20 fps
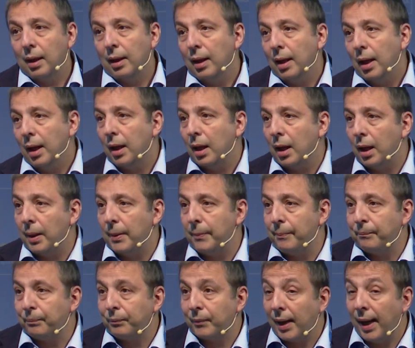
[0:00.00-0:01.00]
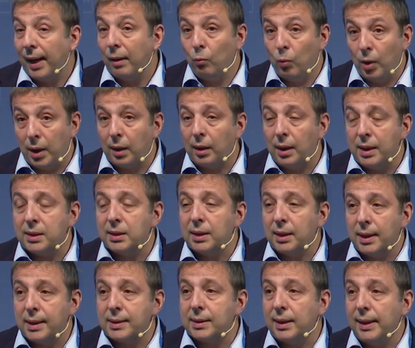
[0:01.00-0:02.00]
And we are listed
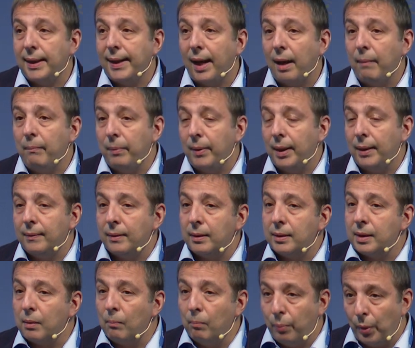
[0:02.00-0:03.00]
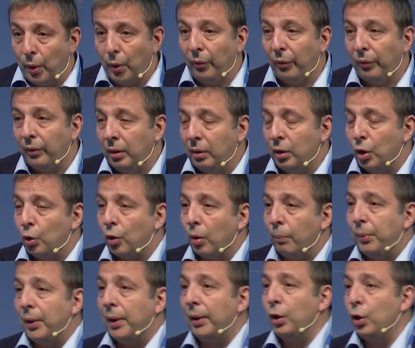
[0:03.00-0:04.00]
as incumbent both in the
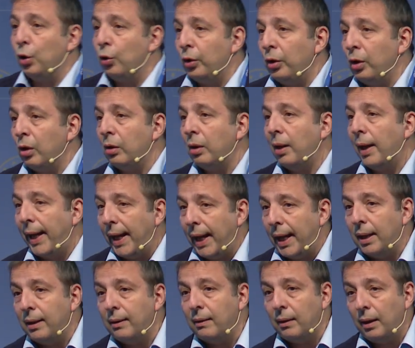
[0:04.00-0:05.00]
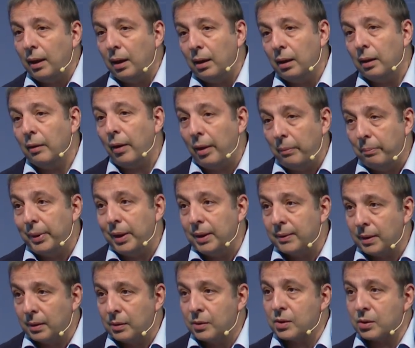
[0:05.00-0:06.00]
European Union and in Great
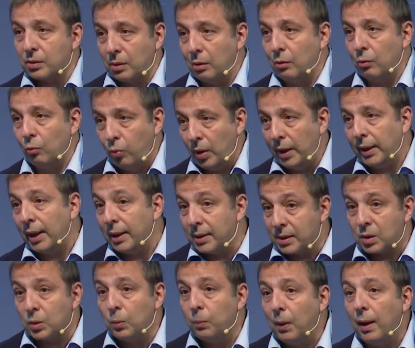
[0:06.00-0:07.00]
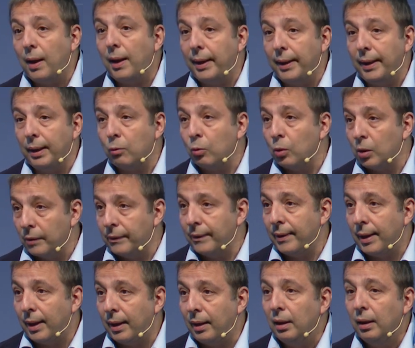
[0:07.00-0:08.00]
Britain. So we can supply
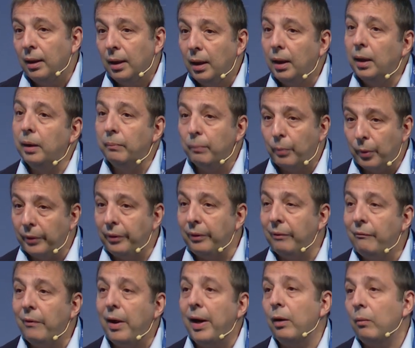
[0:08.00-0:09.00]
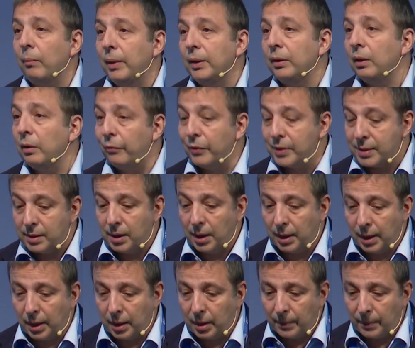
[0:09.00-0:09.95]
quota in both environments if it's needed.